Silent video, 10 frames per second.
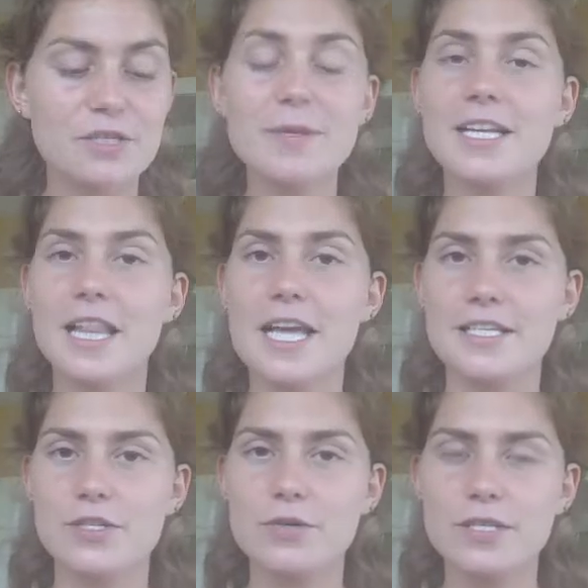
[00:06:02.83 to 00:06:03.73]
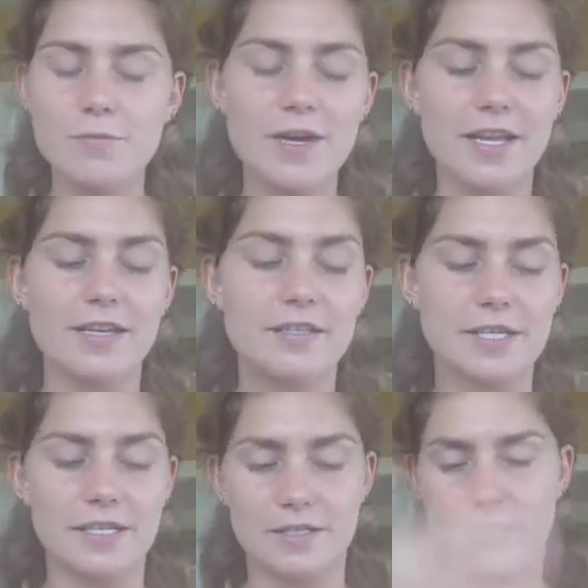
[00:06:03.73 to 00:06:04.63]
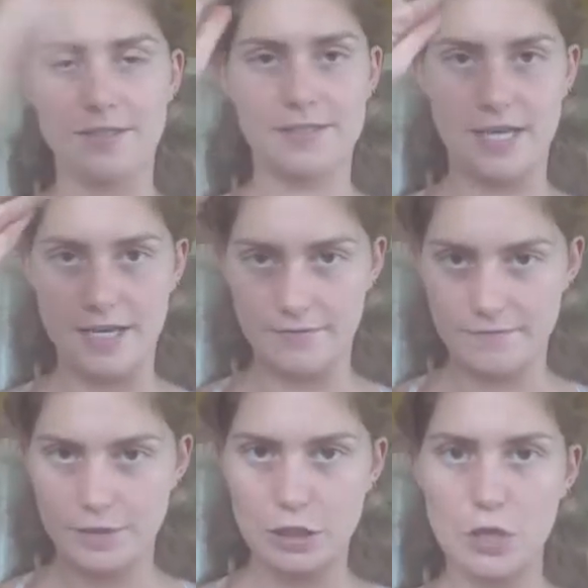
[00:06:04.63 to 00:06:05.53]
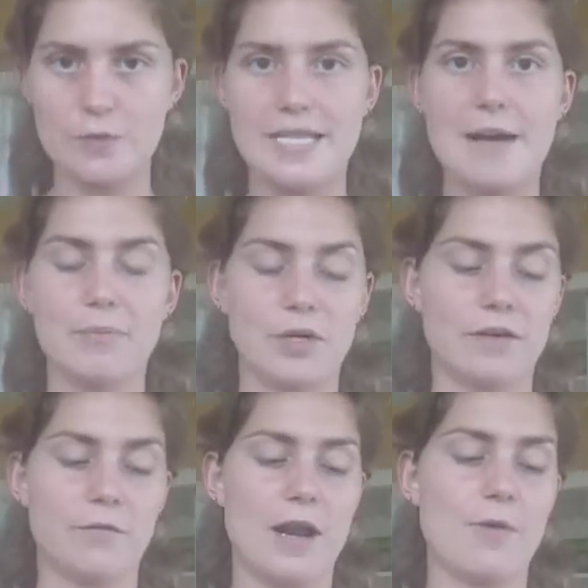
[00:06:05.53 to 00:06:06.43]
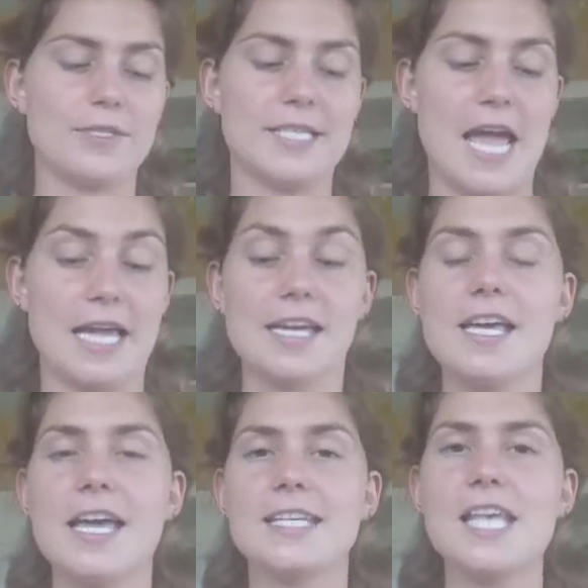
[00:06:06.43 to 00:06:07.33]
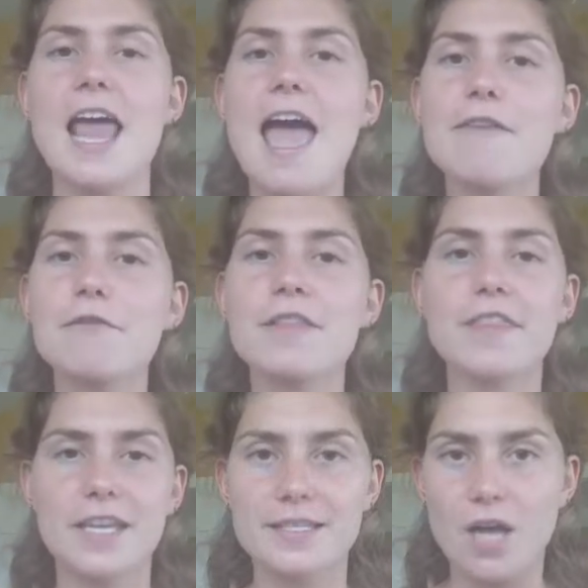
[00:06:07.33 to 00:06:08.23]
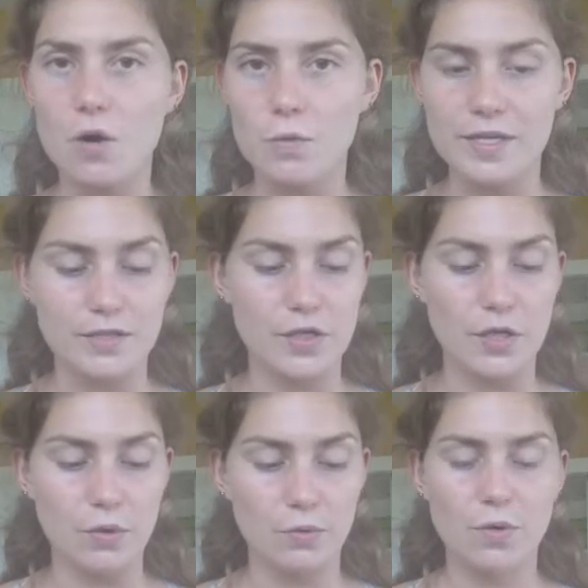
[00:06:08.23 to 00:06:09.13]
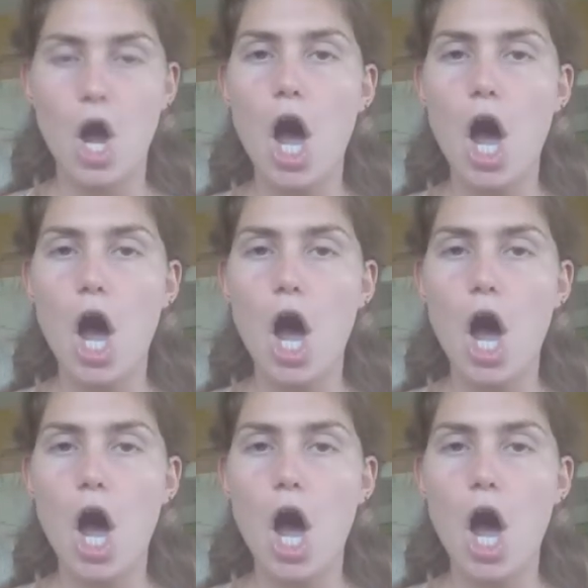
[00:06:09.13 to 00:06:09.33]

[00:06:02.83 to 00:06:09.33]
so just wanted to just kind of close that book of what I was saying, is that everything is always you.